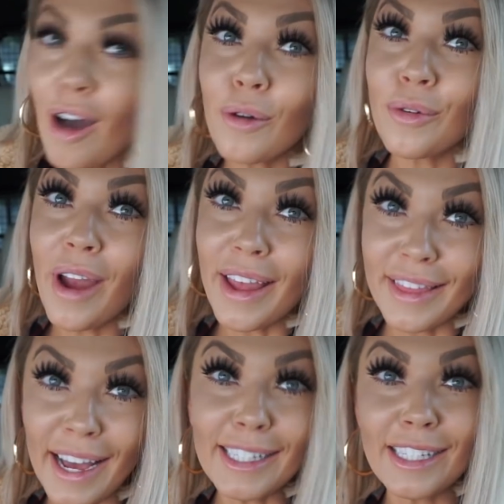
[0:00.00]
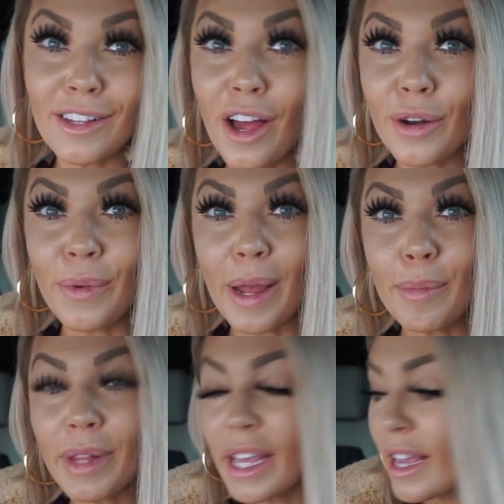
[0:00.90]
All right, that's a lot of
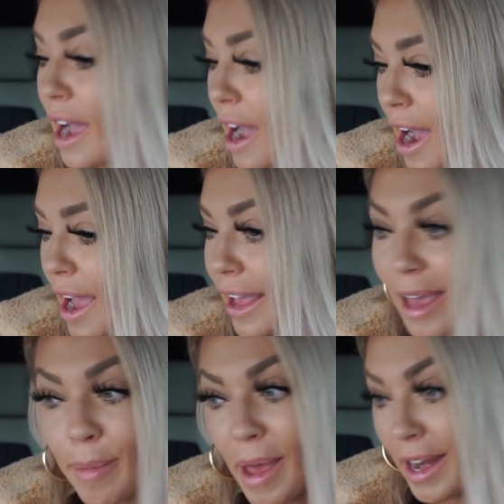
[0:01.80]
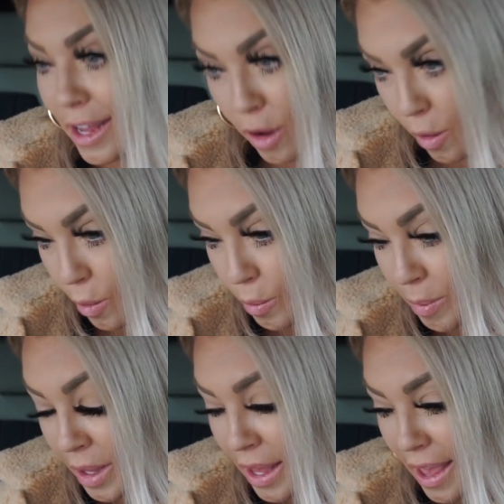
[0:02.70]
rambling. I am heading
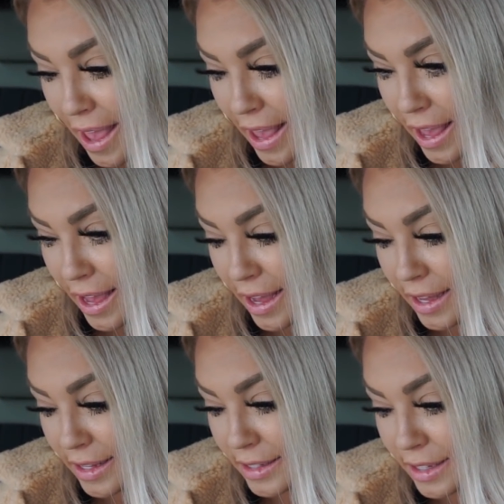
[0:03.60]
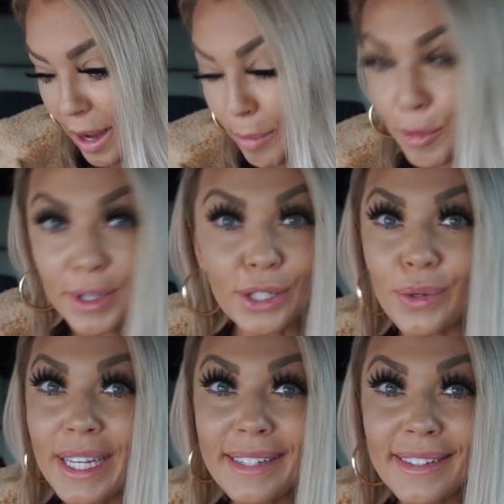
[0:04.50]
home and I'm going
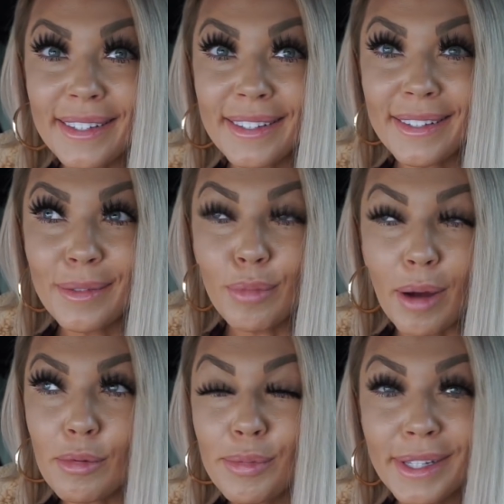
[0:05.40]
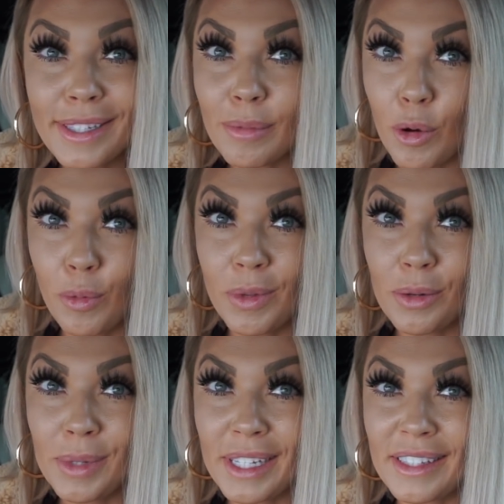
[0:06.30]
to eat probably some
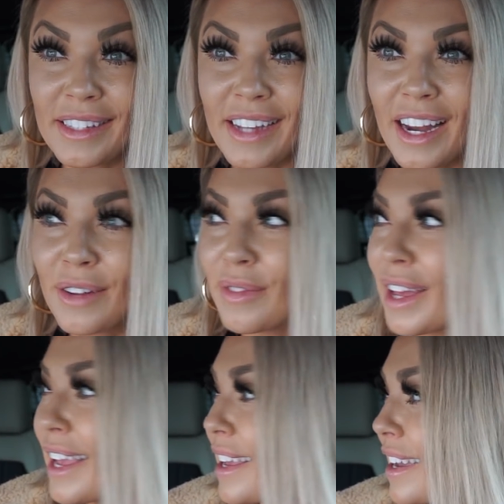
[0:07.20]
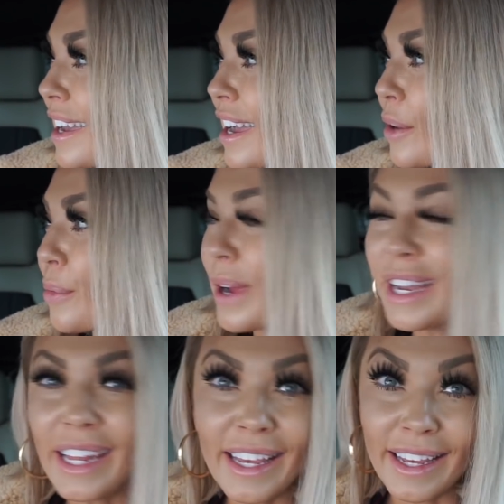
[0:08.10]
oatmeal because it's kind of like a
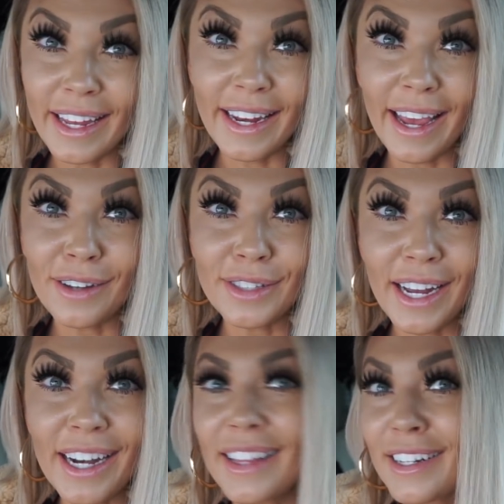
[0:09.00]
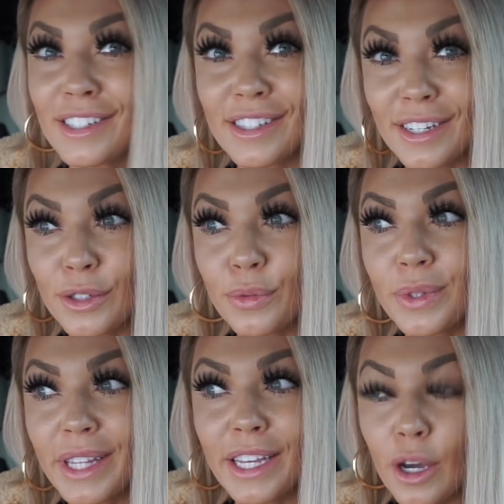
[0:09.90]
rainy, icky day outside, and that just sounds
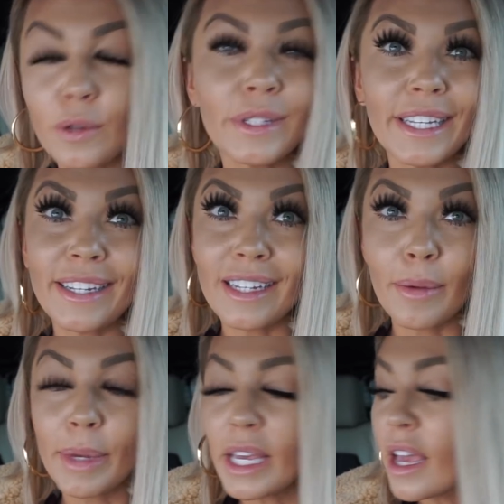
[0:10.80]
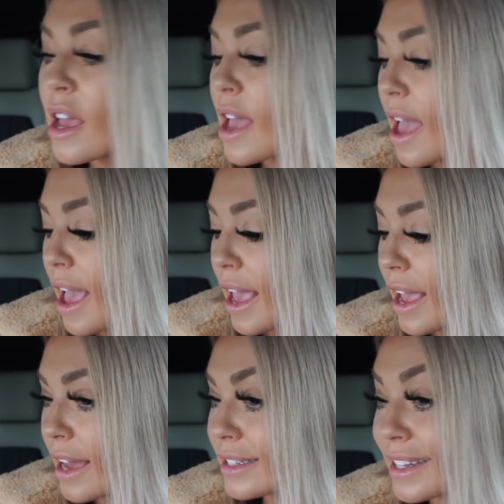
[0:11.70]
really cozy and yummy.
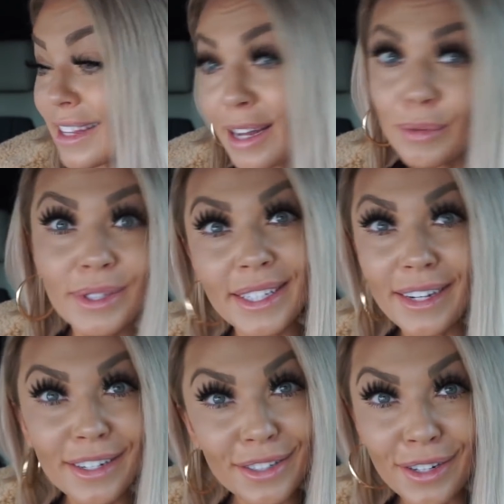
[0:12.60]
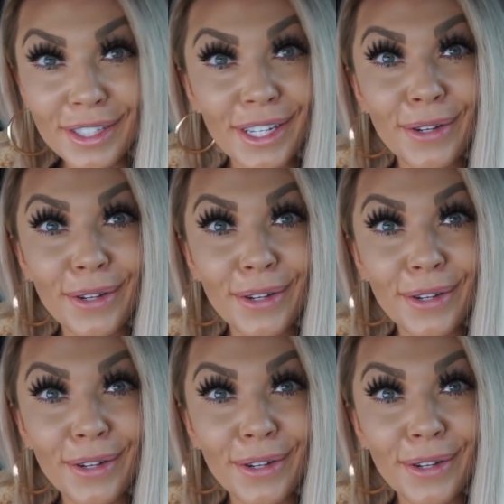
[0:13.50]
And then I will sit down and talk to you.